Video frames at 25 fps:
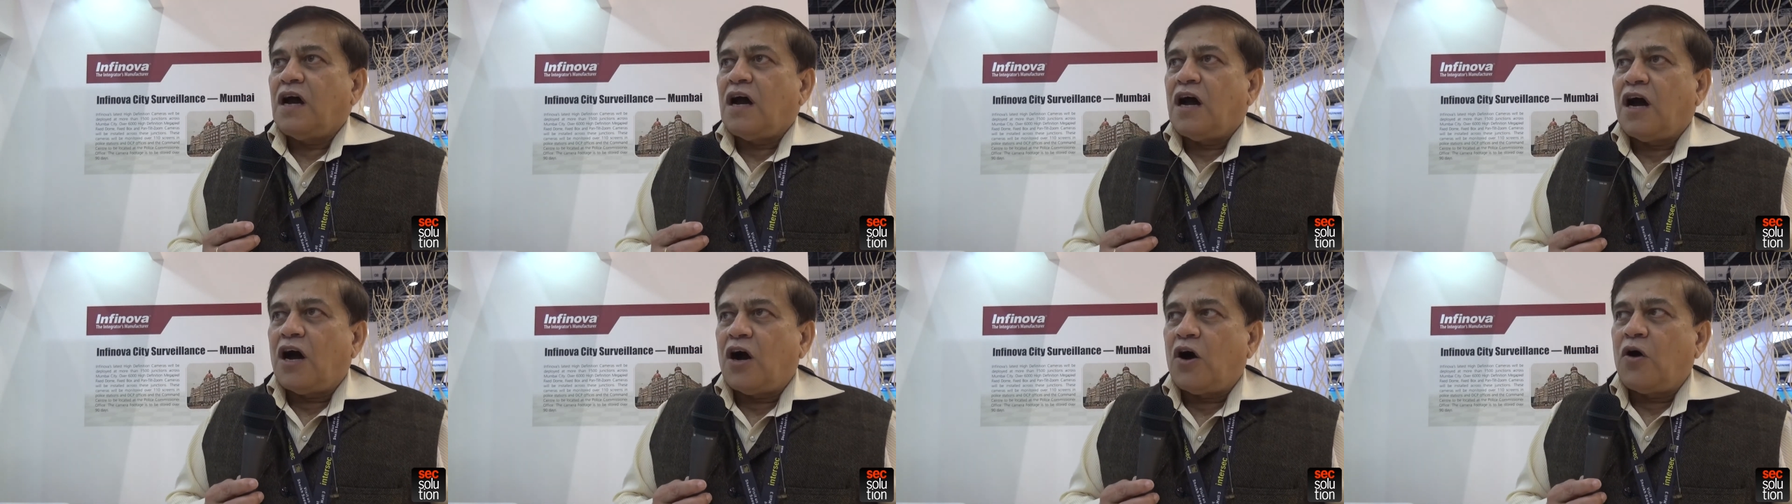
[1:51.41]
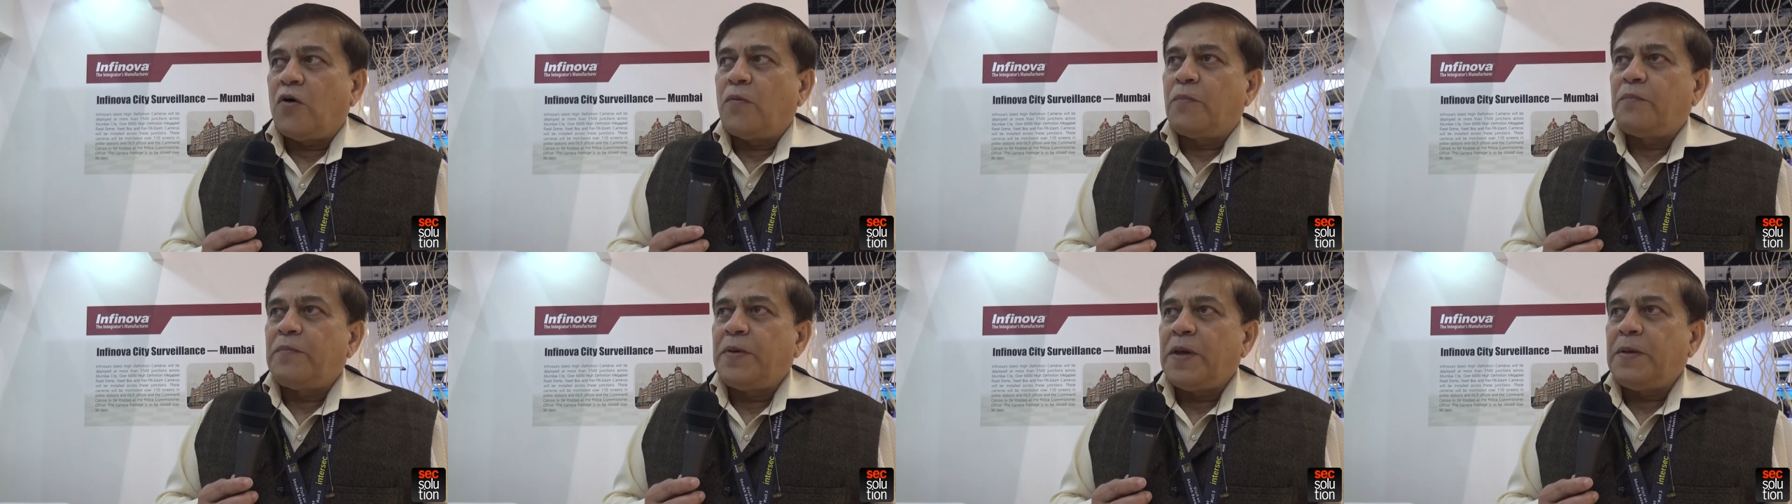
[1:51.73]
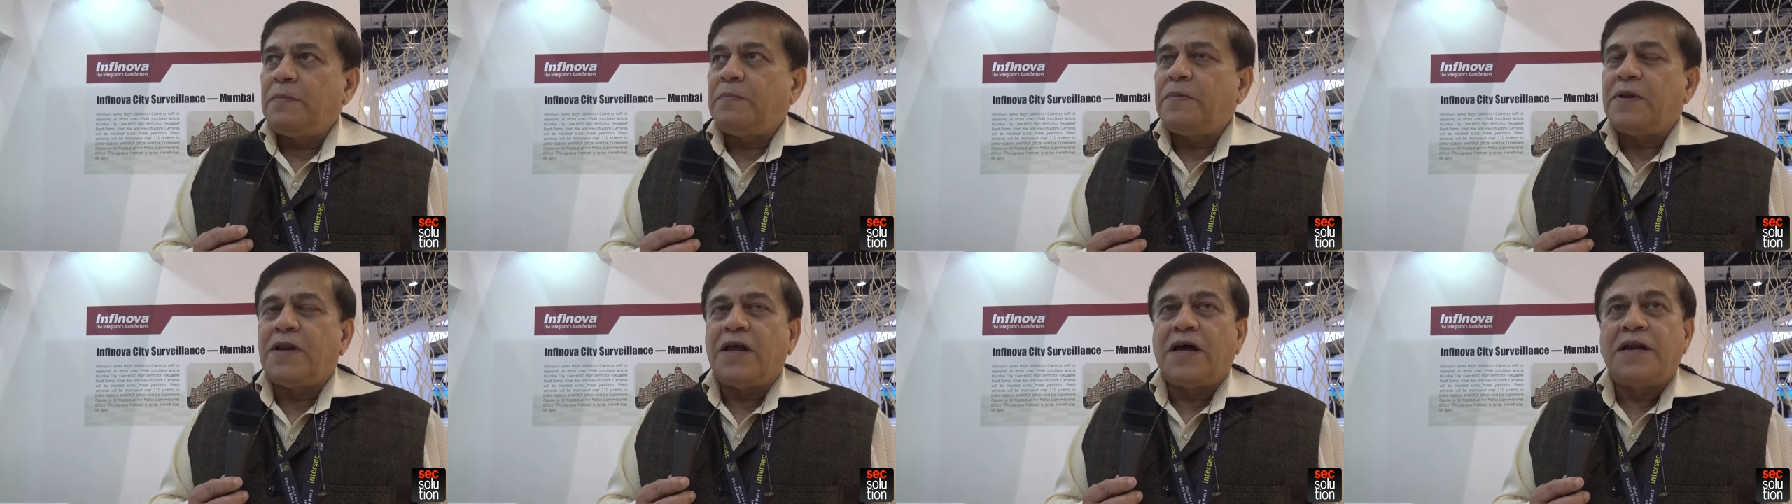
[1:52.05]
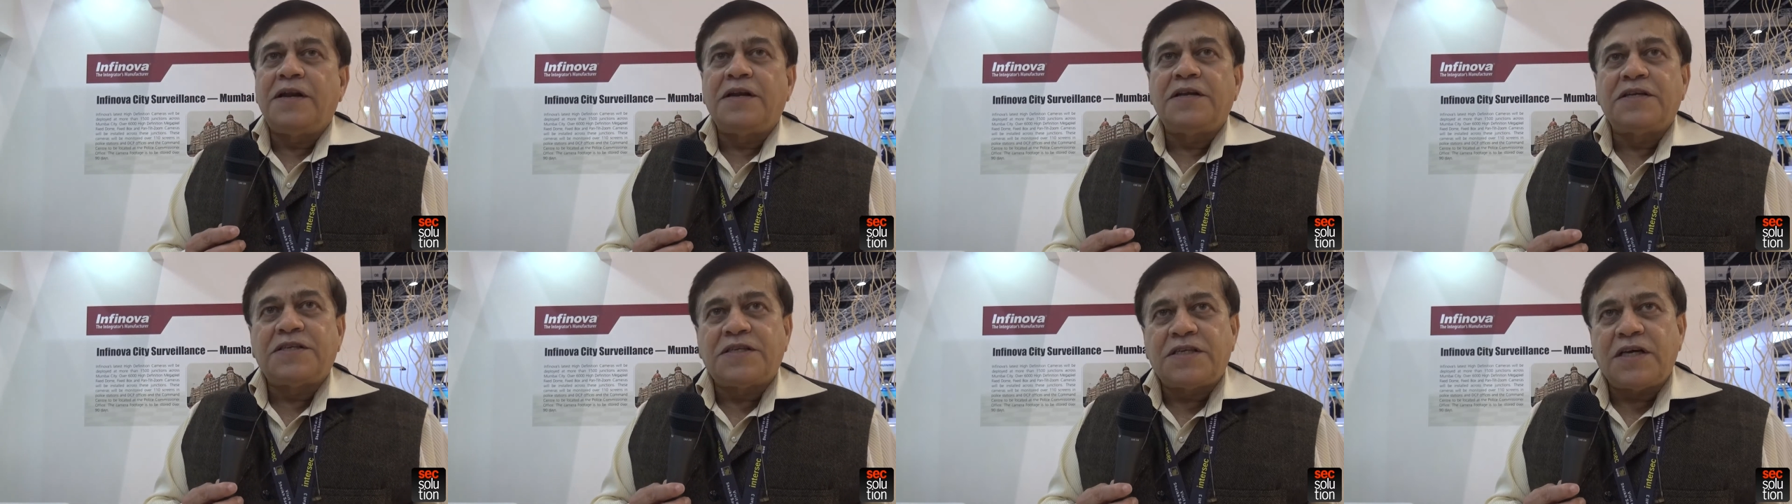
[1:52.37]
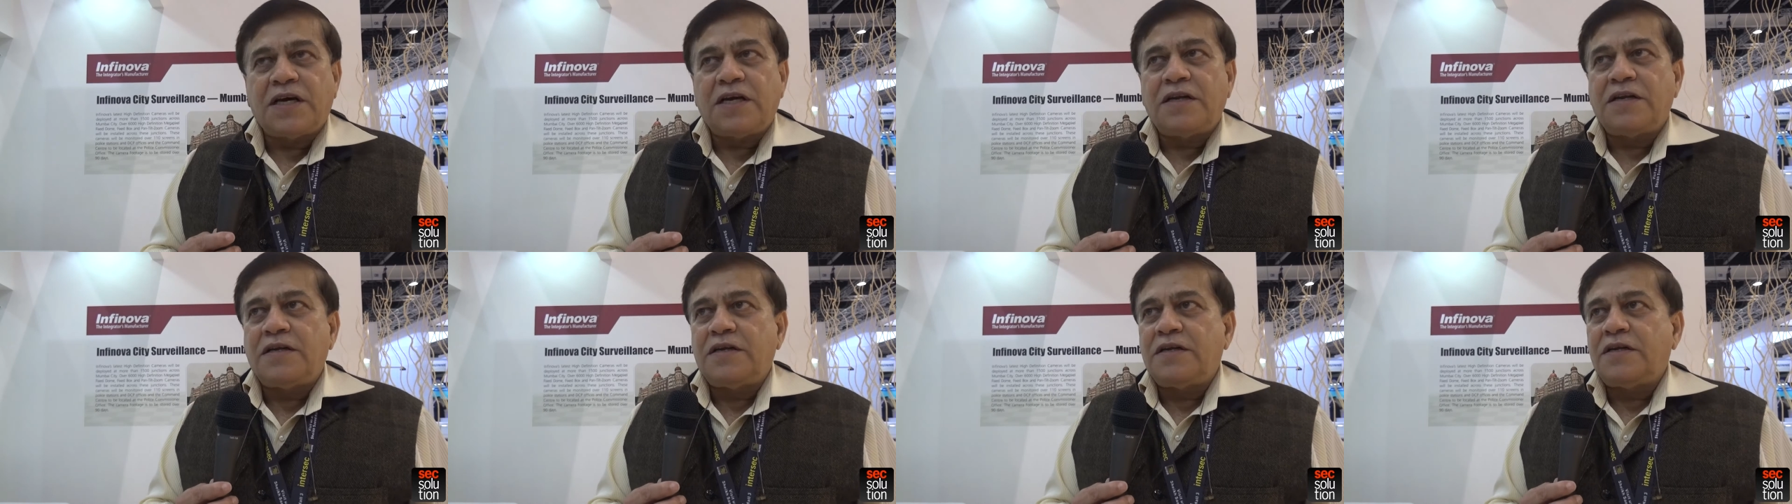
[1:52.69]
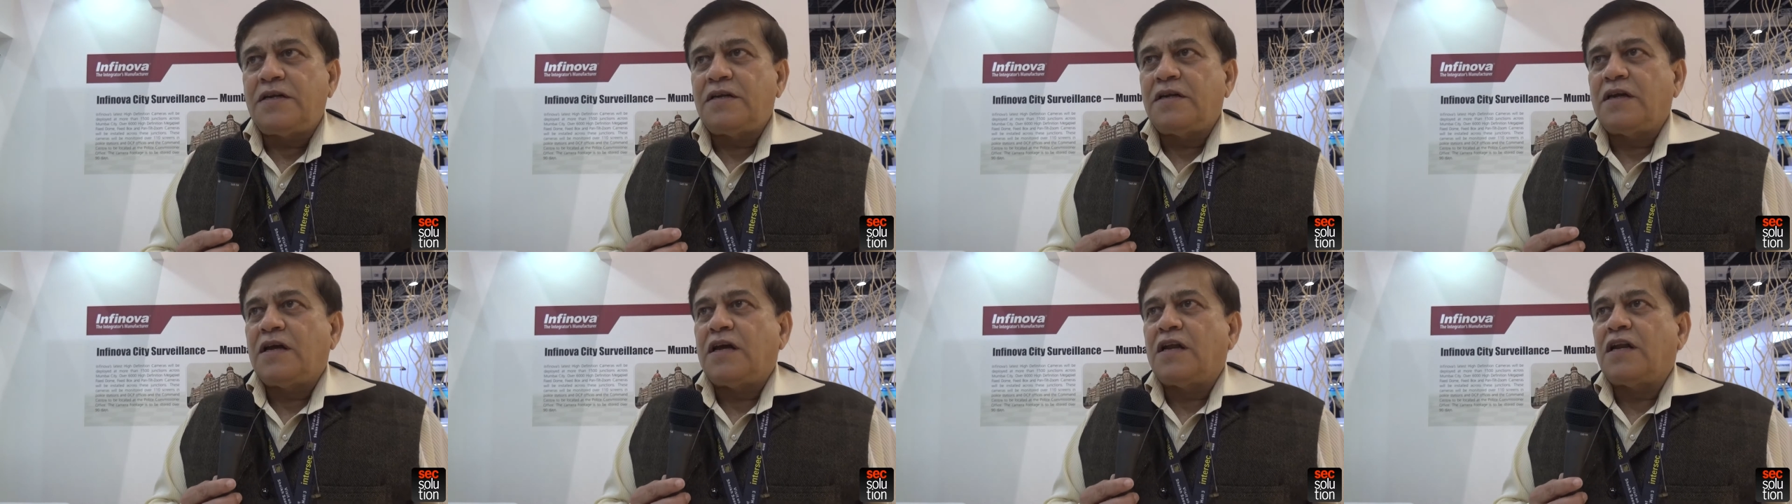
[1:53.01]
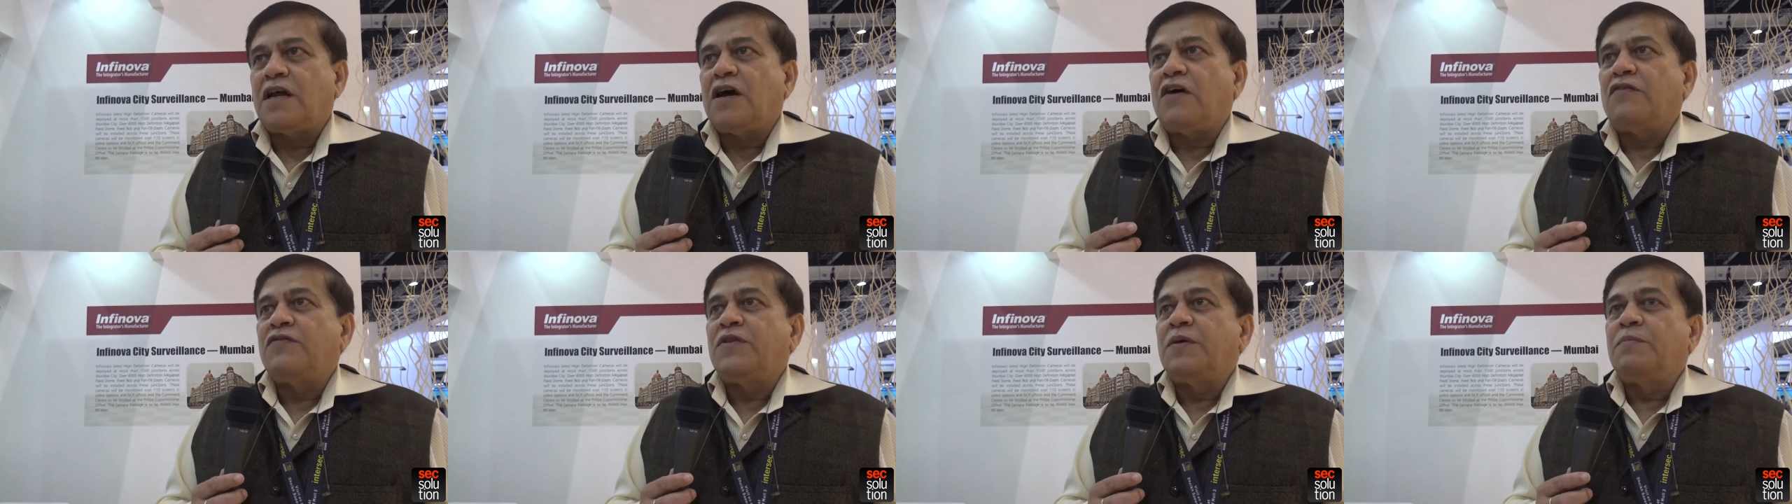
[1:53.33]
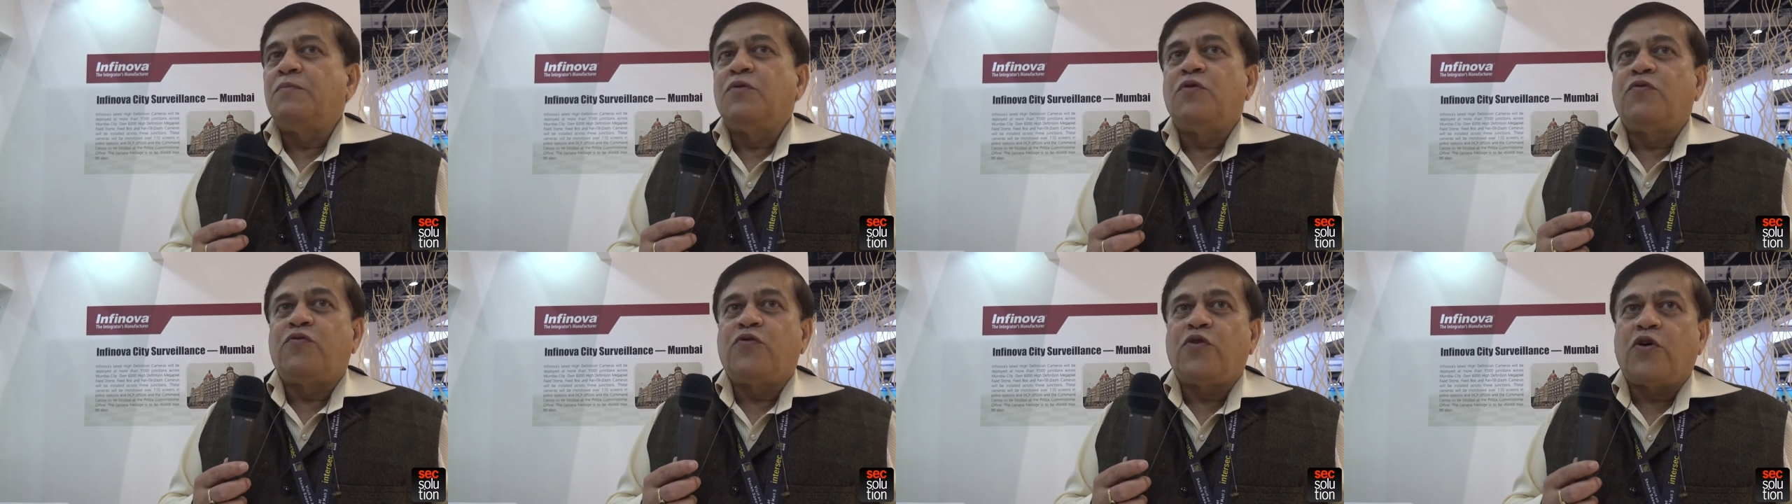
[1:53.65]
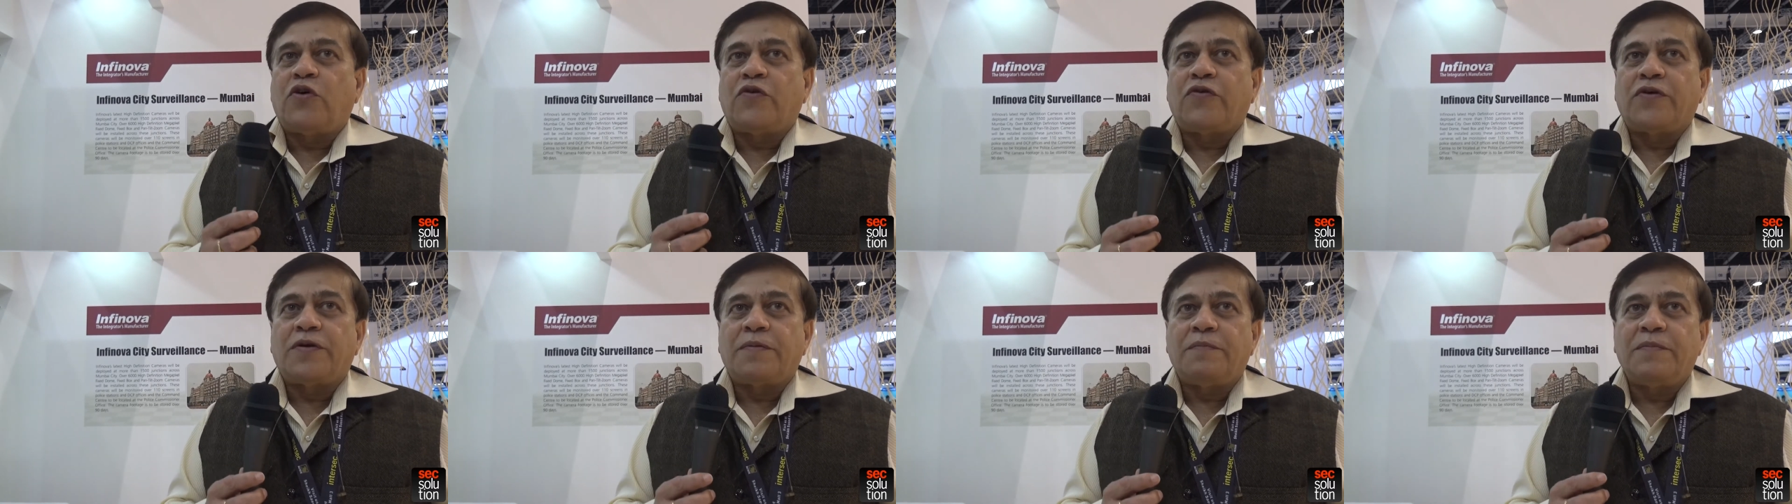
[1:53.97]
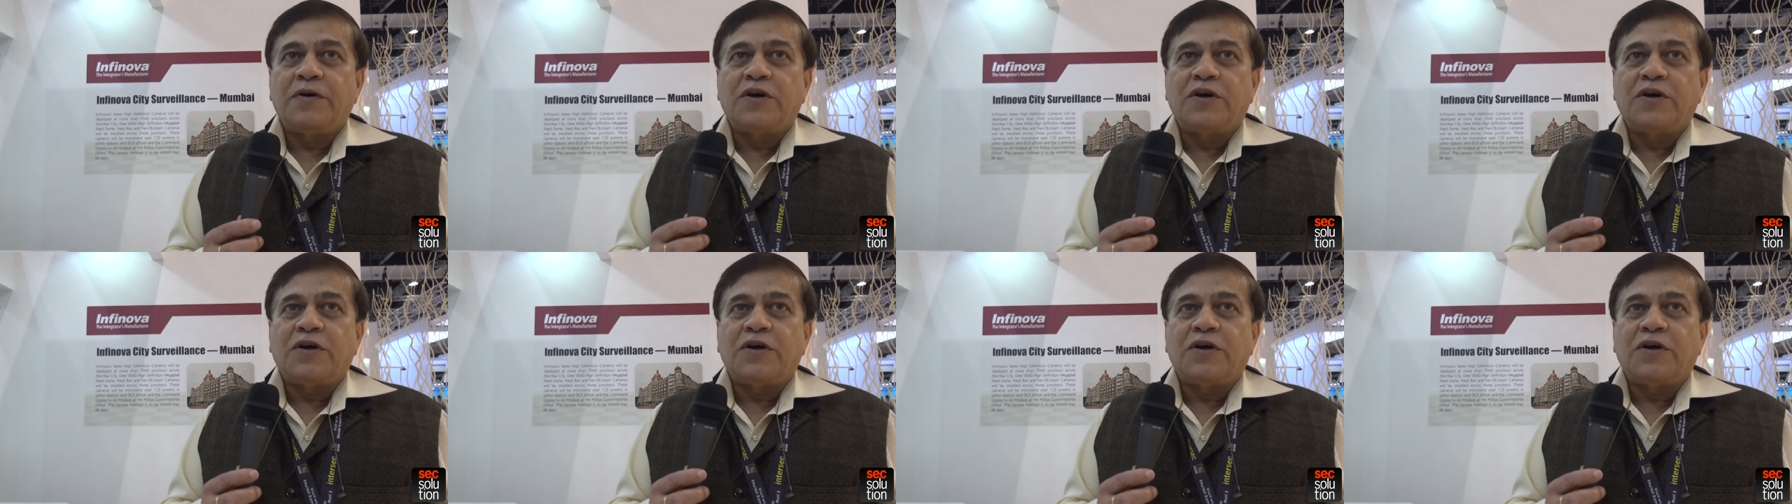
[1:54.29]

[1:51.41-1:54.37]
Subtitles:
how people understand it and how they move forward,